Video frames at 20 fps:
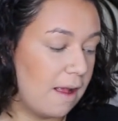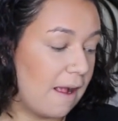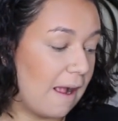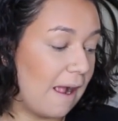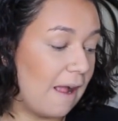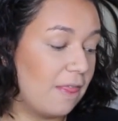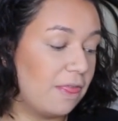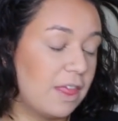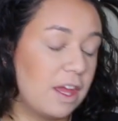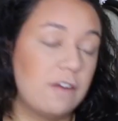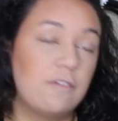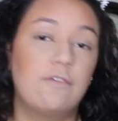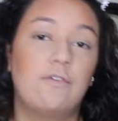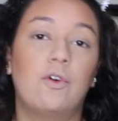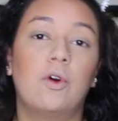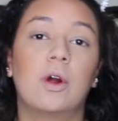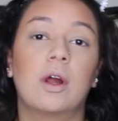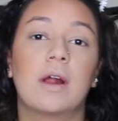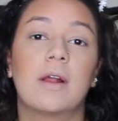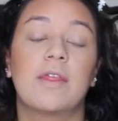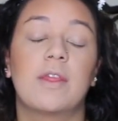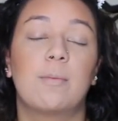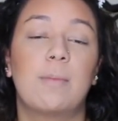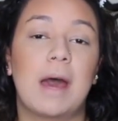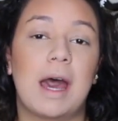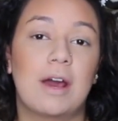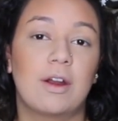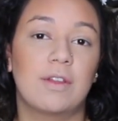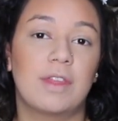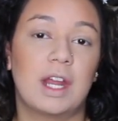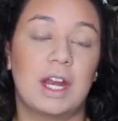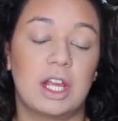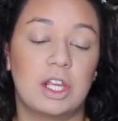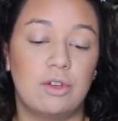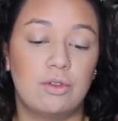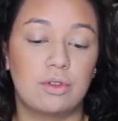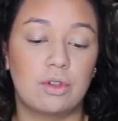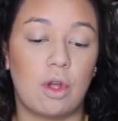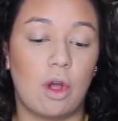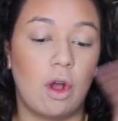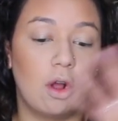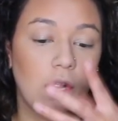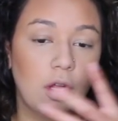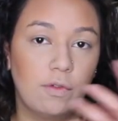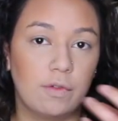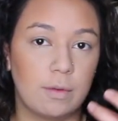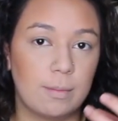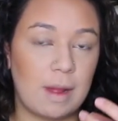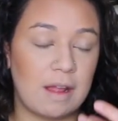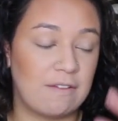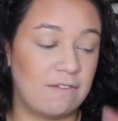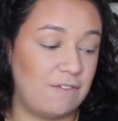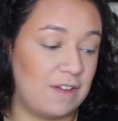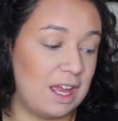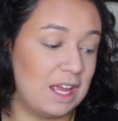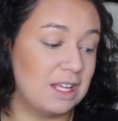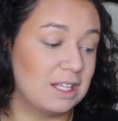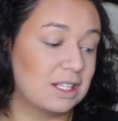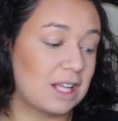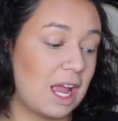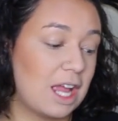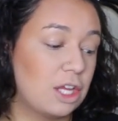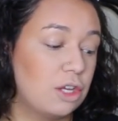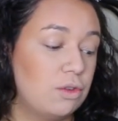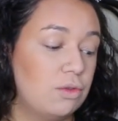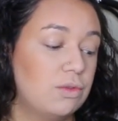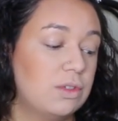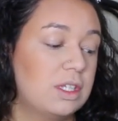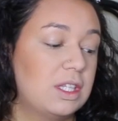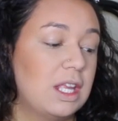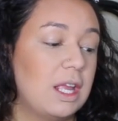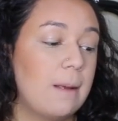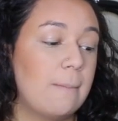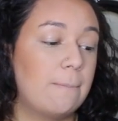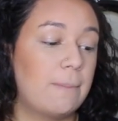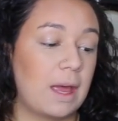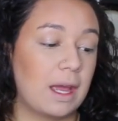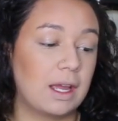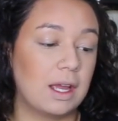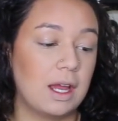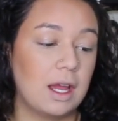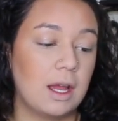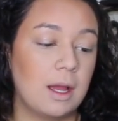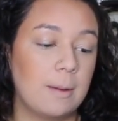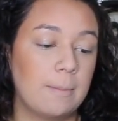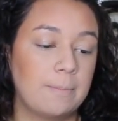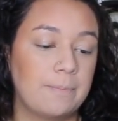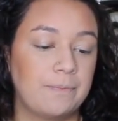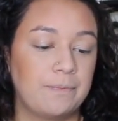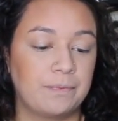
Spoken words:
And then for the powder that I use all over my face, I used the Becca